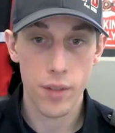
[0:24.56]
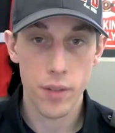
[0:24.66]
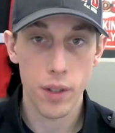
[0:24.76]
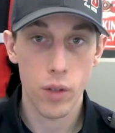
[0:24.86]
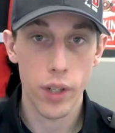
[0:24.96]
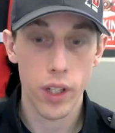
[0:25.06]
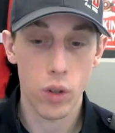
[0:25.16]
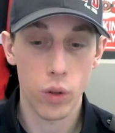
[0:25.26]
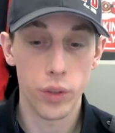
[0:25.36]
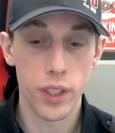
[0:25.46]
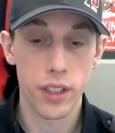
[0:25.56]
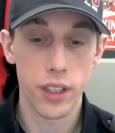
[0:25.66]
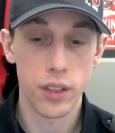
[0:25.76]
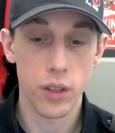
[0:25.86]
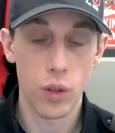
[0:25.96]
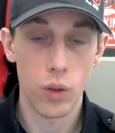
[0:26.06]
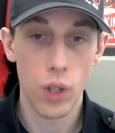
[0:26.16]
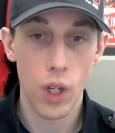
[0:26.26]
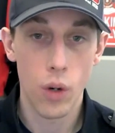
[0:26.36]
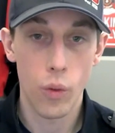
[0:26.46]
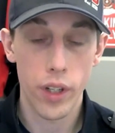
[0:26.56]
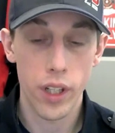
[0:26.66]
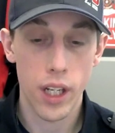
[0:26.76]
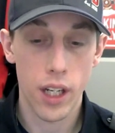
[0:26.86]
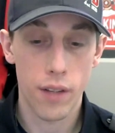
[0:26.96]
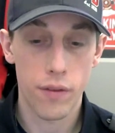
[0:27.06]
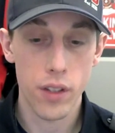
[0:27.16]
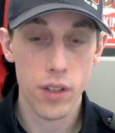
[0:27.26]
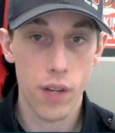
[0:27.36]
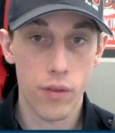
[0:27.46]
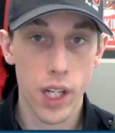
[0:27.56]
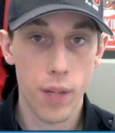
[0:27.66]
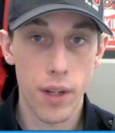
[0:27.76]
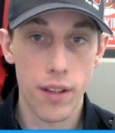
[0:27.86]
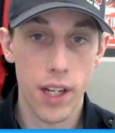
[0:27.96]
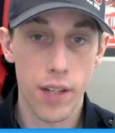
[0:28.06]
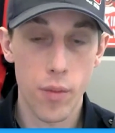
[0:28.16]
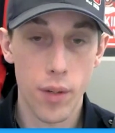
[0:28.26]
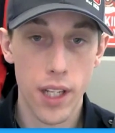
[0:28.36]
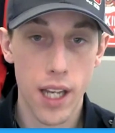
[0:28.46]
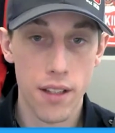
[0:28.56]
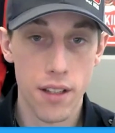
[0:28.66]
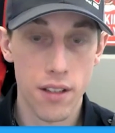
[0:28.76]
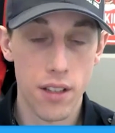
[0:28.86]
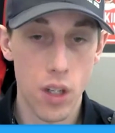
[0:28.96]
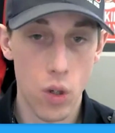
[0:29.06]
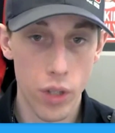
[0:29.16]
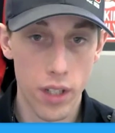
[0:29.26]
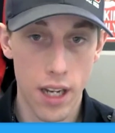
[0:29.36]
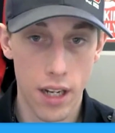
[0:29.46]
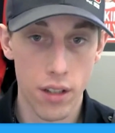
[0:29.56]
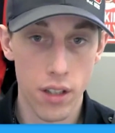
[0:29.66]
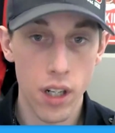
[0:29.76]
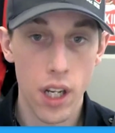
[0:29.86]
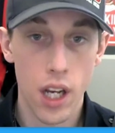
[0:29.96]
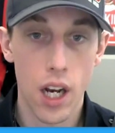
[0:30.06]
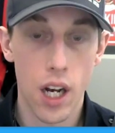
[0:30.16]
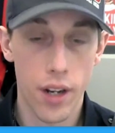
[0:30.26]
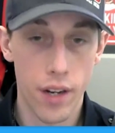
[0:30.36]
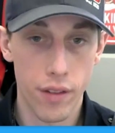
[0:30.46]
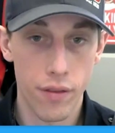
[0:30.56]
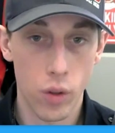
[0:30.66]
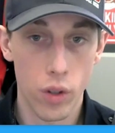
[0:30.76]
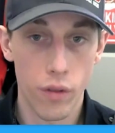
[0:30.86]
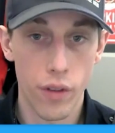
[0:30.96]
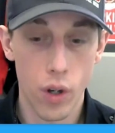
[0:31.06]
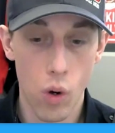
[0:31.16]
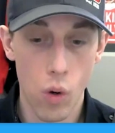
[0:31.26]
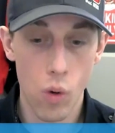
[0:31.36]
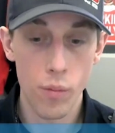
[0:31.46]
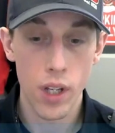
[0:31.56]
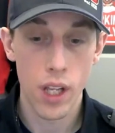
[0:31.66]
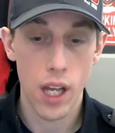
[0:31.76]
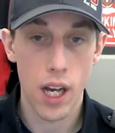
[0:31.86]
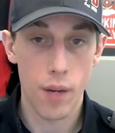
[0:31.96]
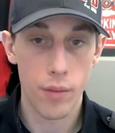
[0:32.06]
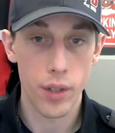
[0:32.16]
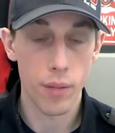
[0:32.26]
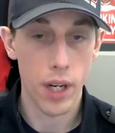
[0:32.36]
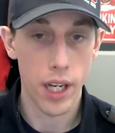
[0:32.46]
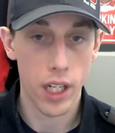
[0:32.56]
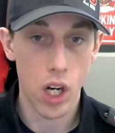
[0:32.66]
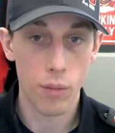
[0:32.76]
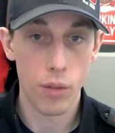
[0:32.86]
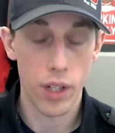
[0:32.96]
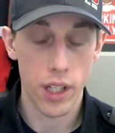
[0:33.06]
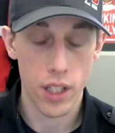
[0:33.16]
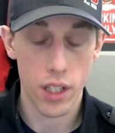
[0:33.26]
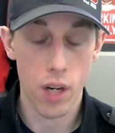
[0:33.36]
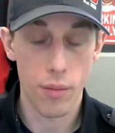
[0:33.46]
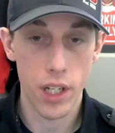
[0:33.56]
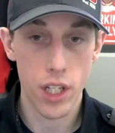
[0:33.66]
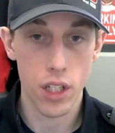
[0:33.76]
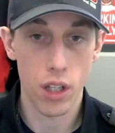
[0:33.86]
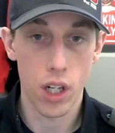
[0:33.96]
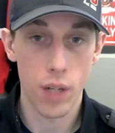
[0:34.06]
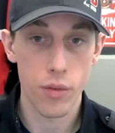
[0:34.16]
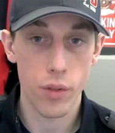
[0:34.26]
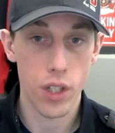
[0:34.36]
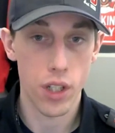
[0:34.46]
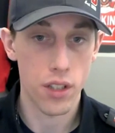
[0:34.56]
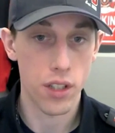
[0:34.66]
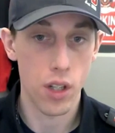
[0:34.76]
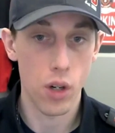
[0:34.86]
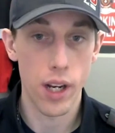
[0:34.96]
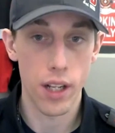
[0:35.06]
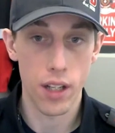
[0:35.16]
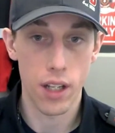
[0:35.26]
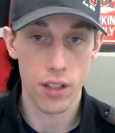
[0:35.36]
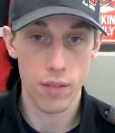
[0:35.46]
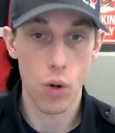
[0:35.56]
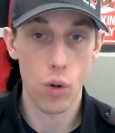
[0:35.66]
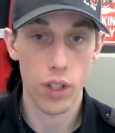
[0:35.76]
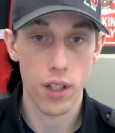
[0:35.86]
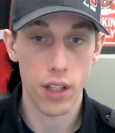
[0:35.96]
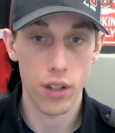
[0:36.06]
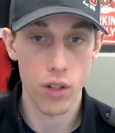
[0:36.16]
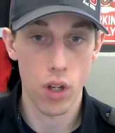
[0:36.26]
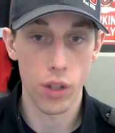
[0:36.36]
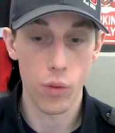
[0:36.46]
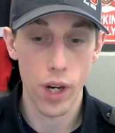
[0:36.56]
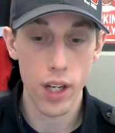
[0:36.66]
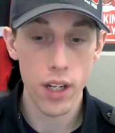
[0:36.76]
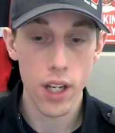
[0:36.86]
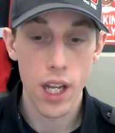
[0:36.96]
it's been quite cold recently. So we first off recommend that everybody has a CO detector on every floor of their home. You can buy combination alarms, which are CO and smoke detectors all in one.